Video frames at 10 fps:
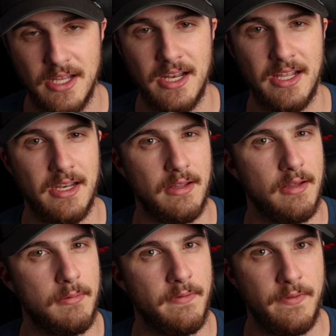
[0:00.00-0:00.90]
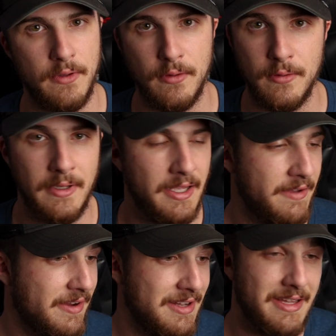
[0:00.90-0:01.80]
kind of get a good review.
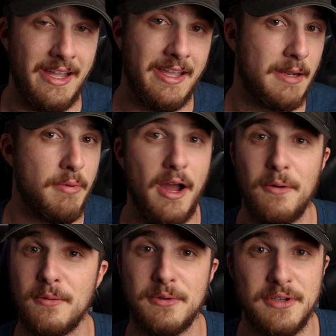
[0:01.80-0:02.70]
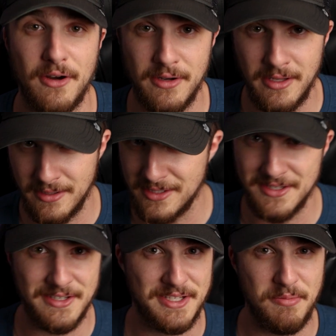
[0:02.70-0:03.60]
If I didn't like it, I probably would have returned it. This isn't